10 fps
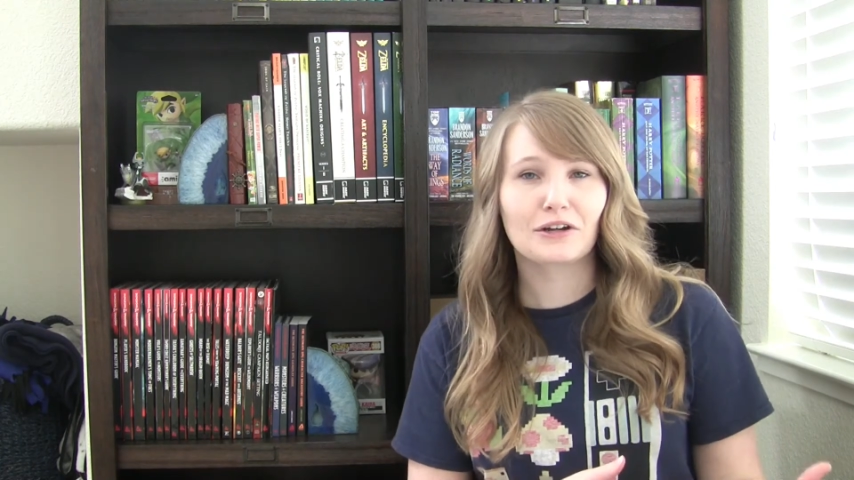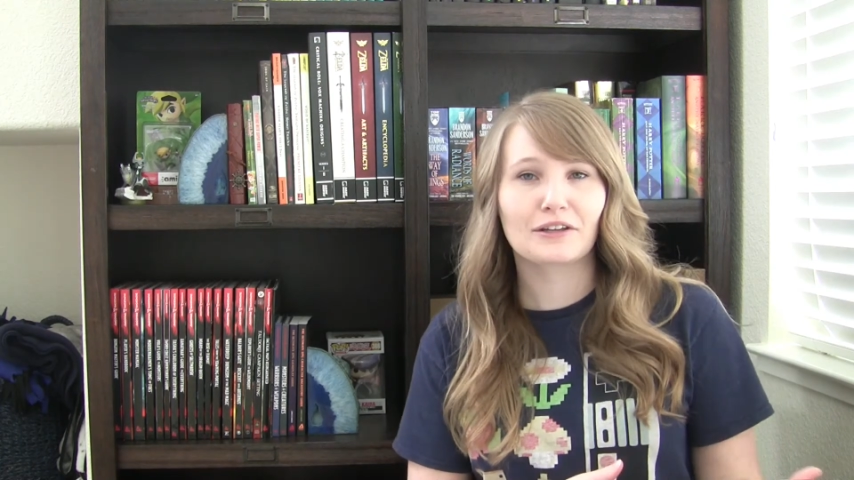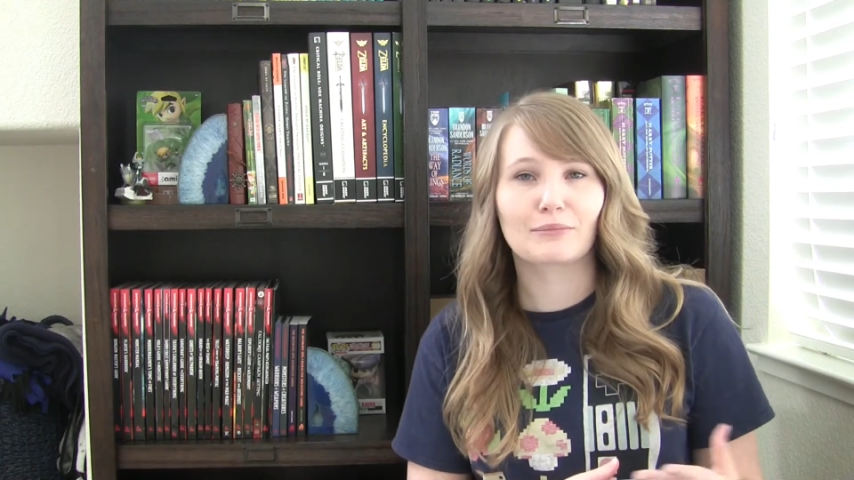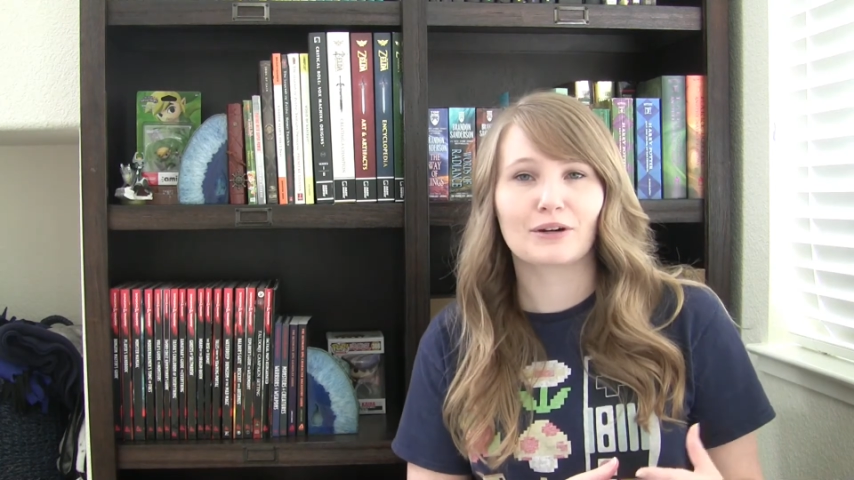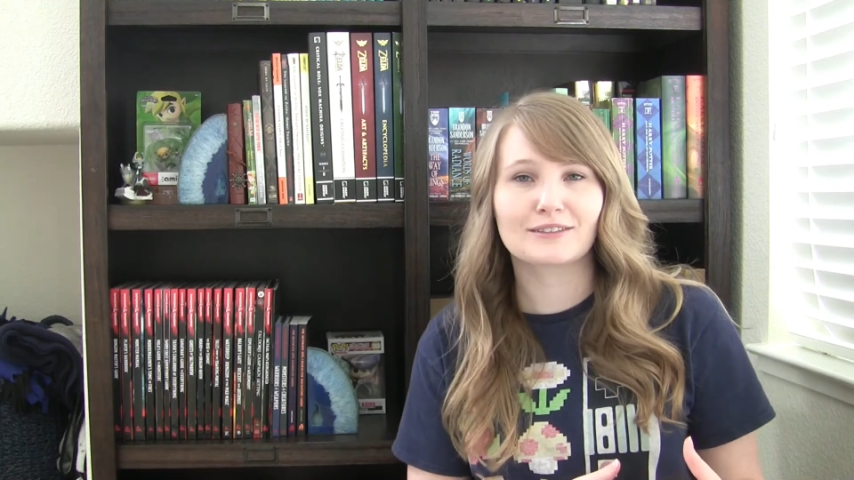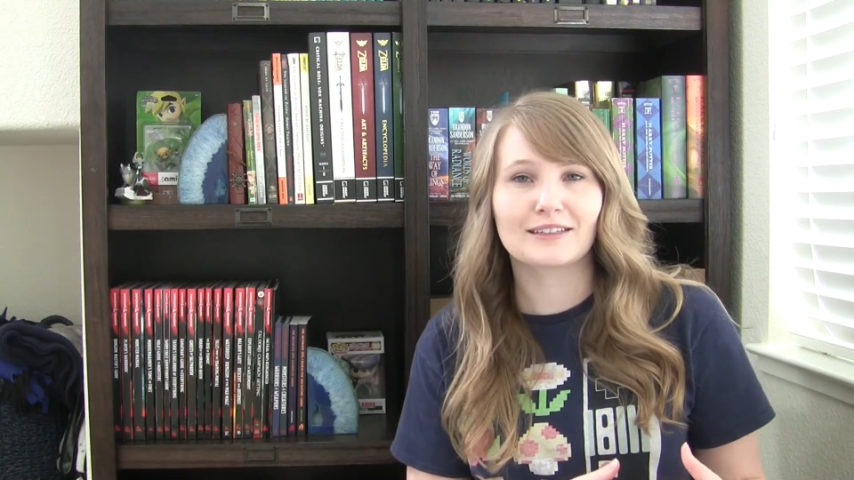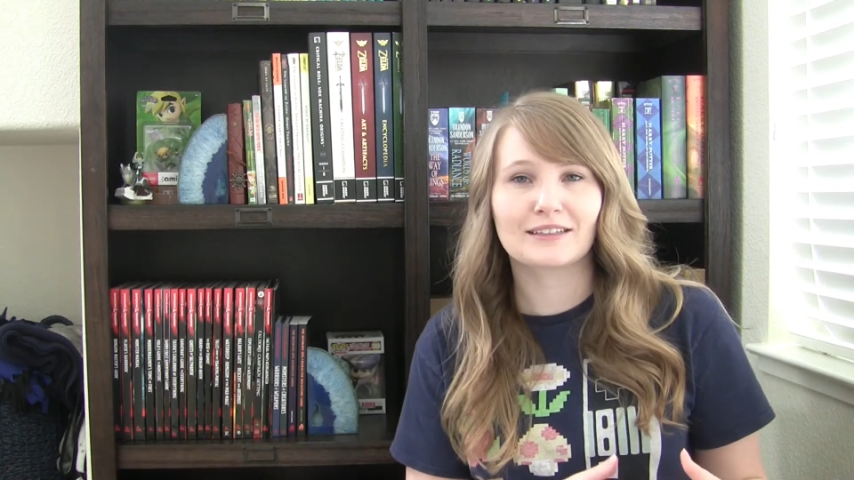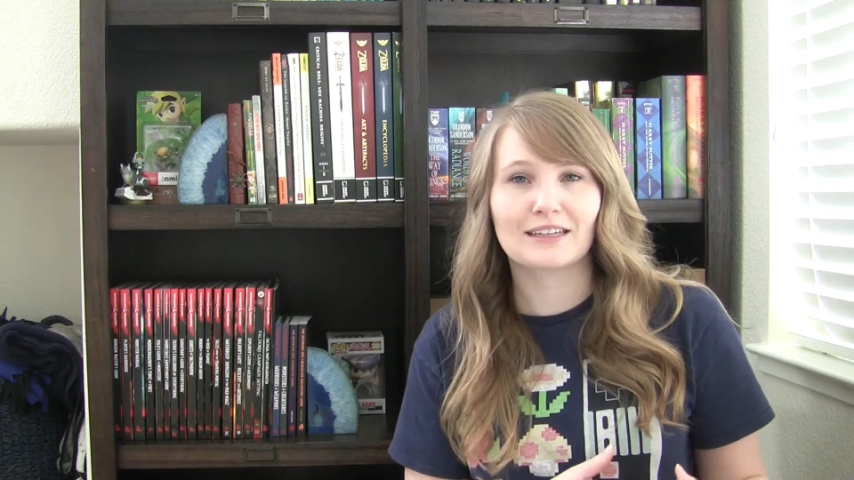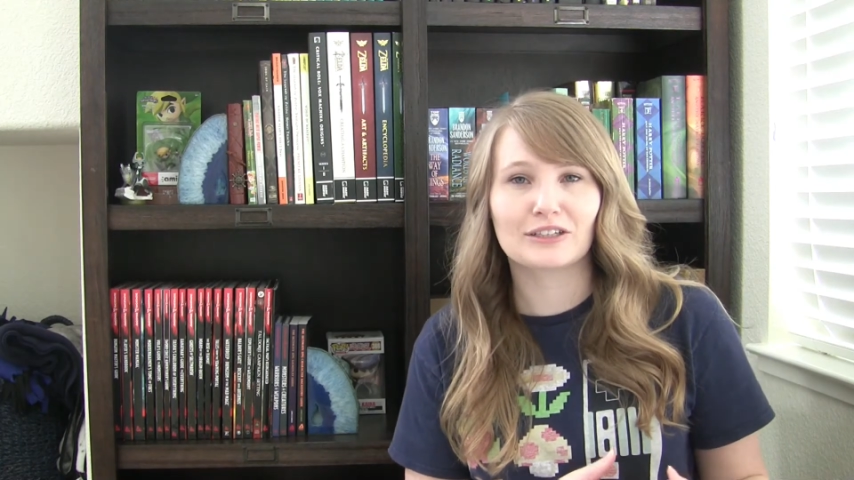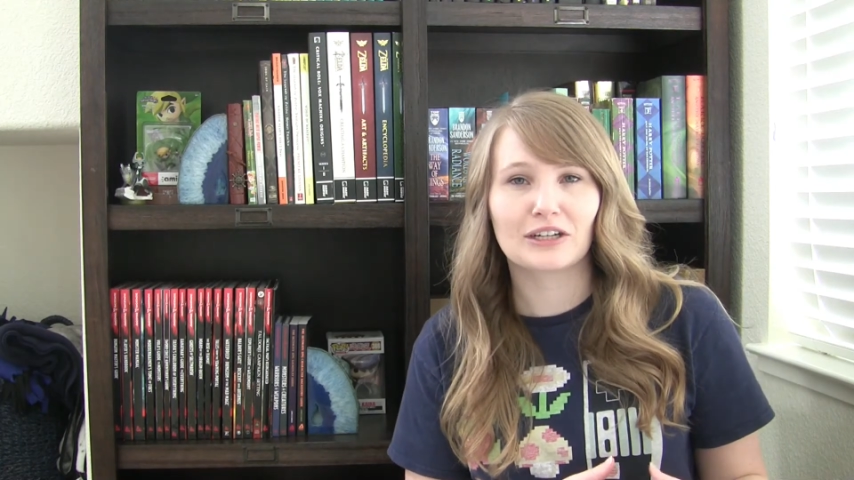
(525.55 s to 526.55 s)
on the person that
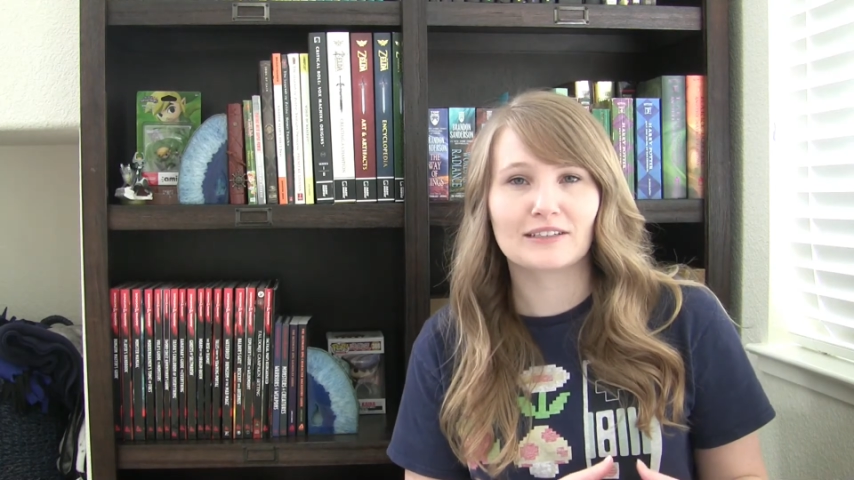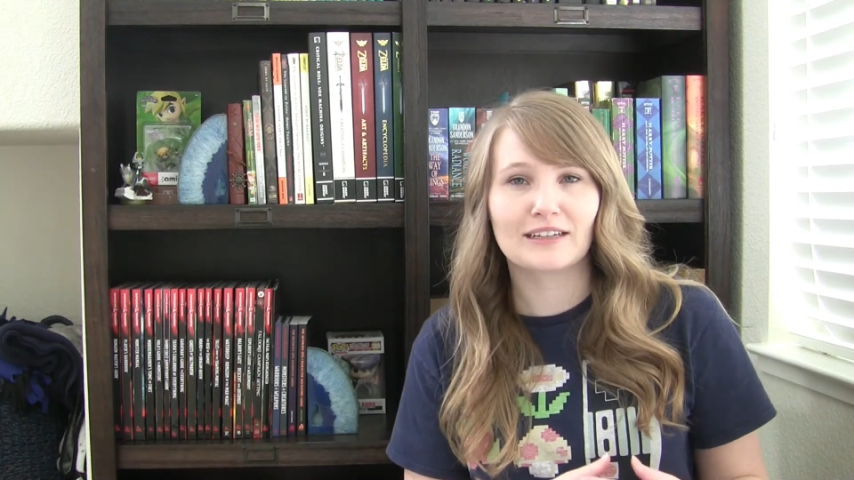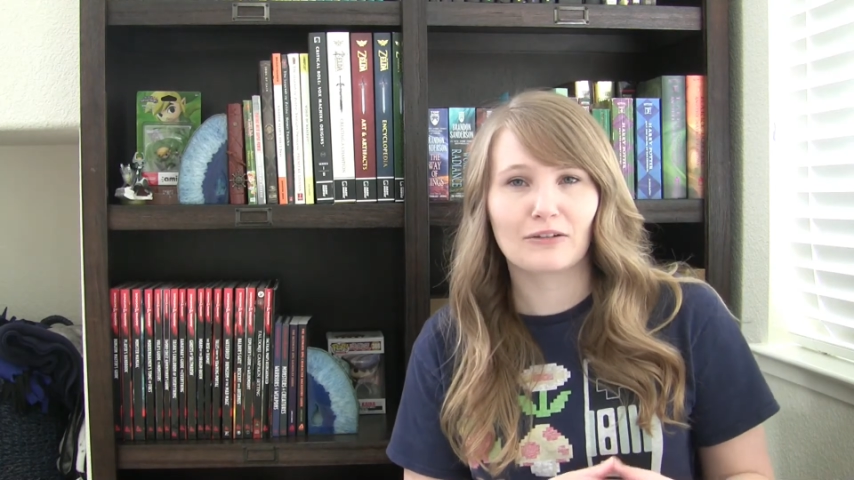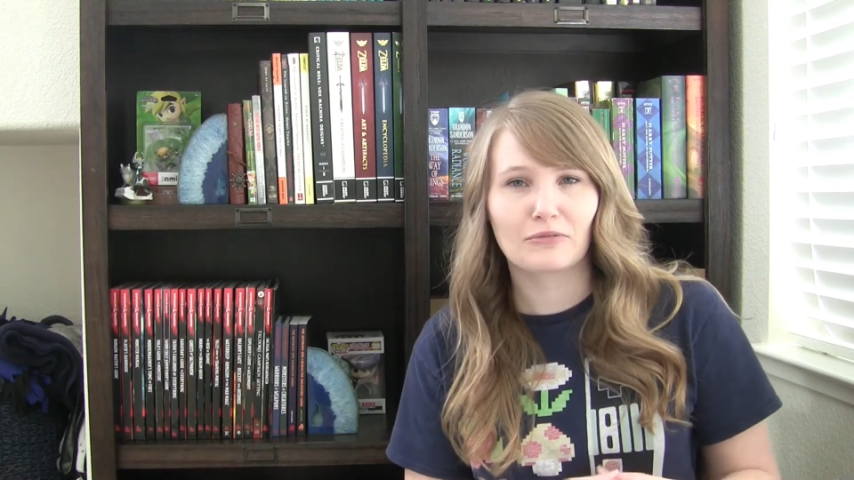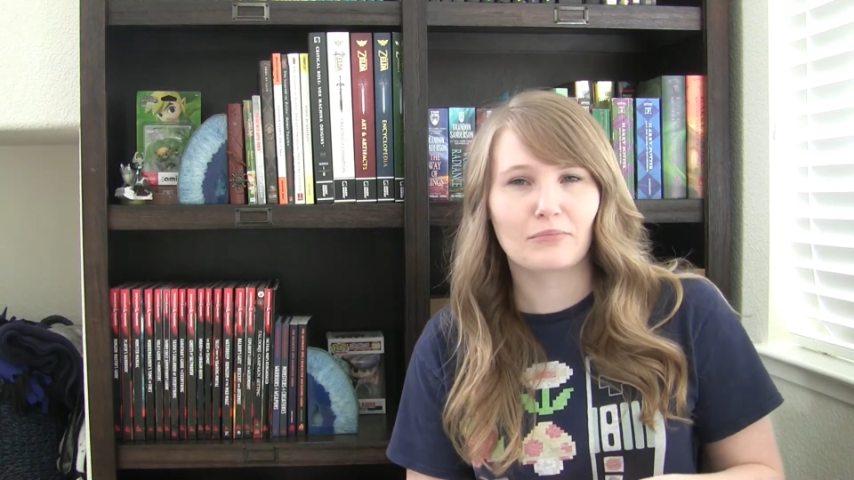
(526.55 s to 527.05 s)
they shut down,